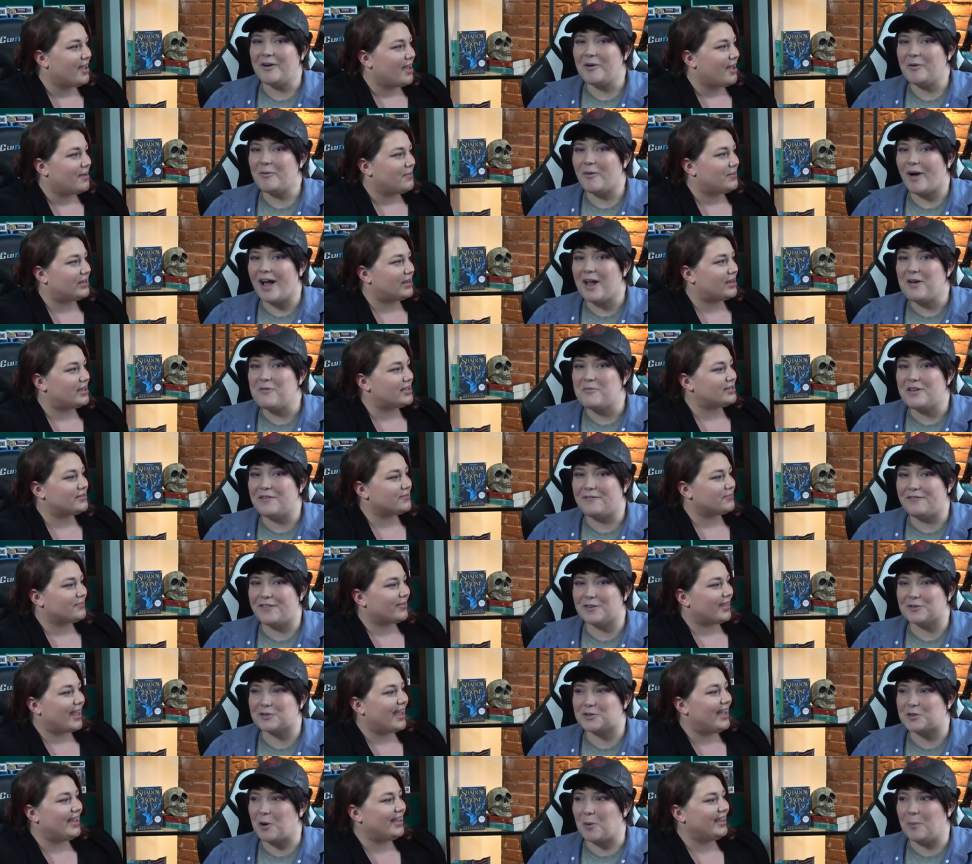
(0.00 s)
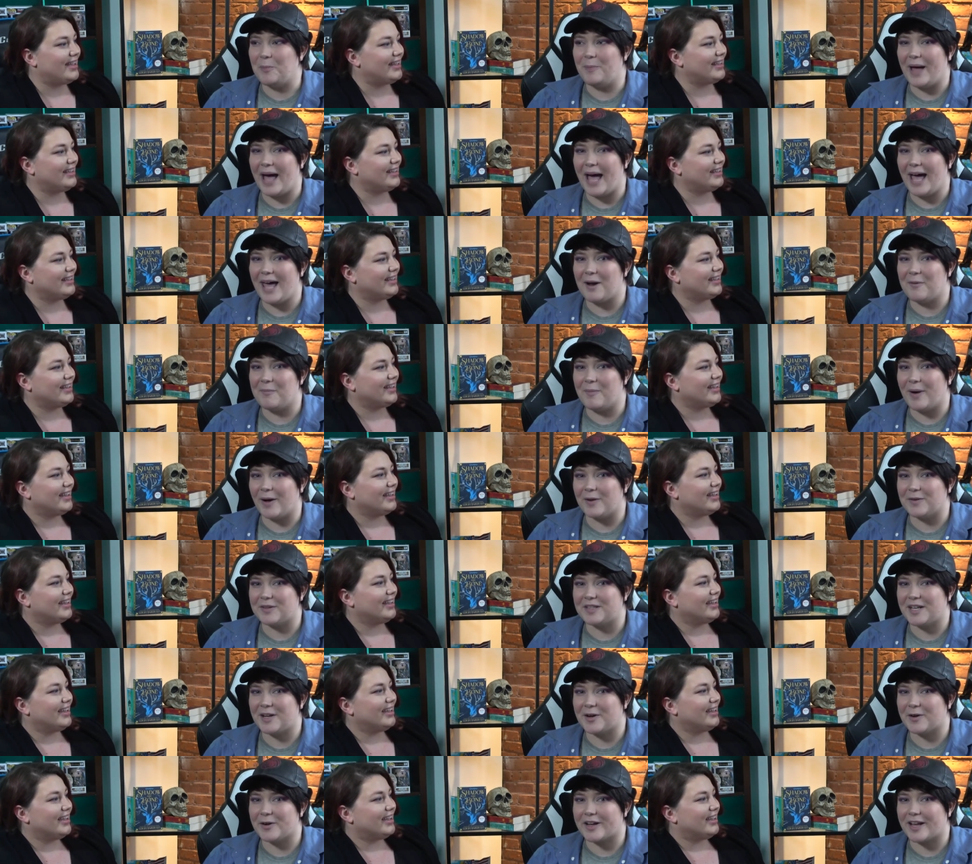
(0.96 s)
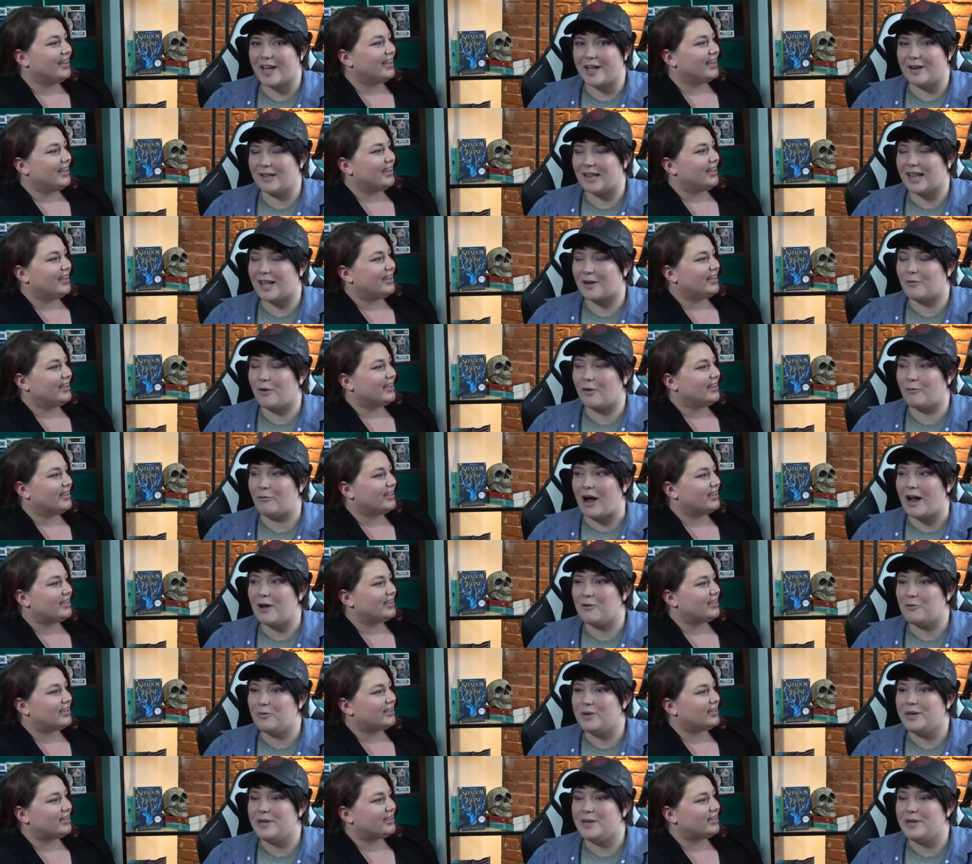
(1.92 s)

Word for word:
Speaker 1: don't know why because we feel so bad about Kirigan. Like, well, why